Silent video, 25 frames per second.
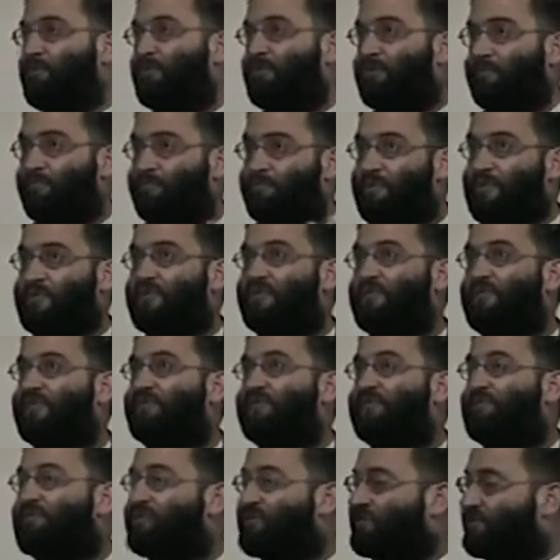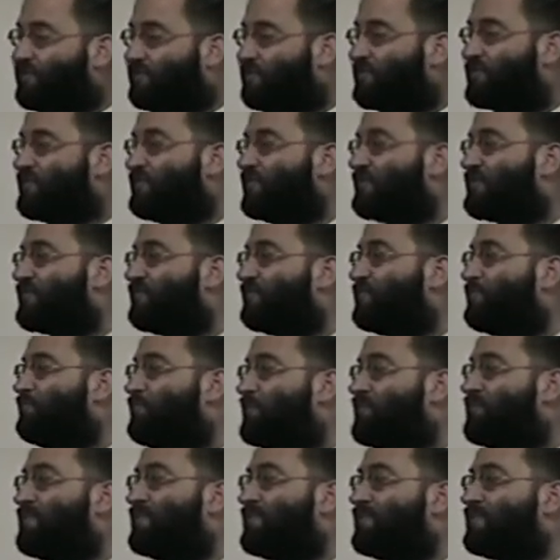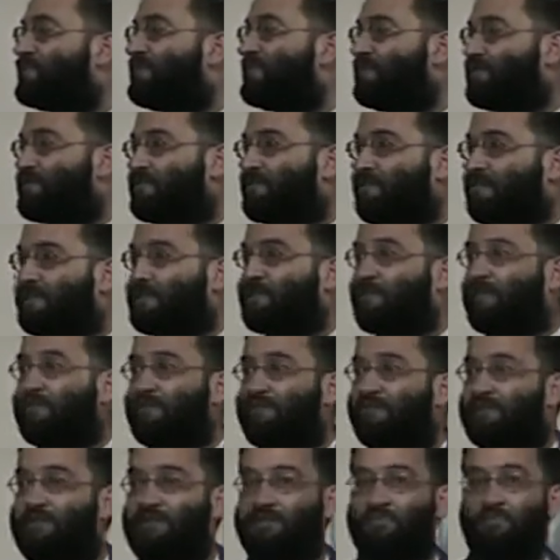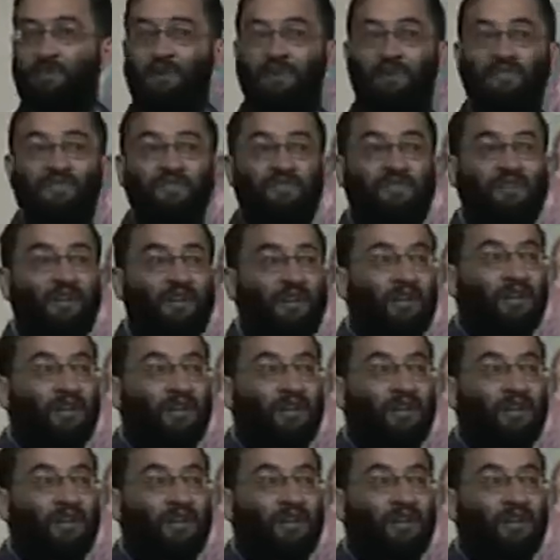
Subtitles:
The business, the seriousness of the business that's going on in this place